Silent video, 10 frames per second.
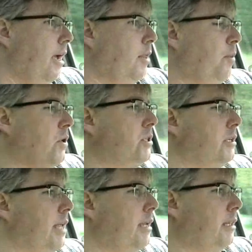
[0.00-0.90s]
and the
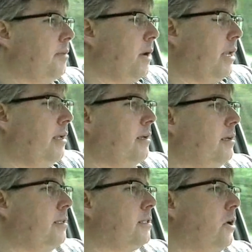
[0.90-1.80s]
person lending the money
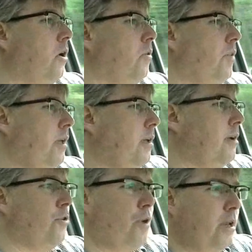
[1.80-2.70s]
is called the
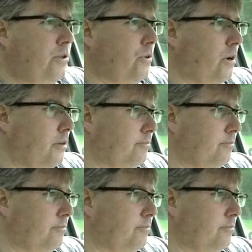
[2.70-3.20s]
creditor.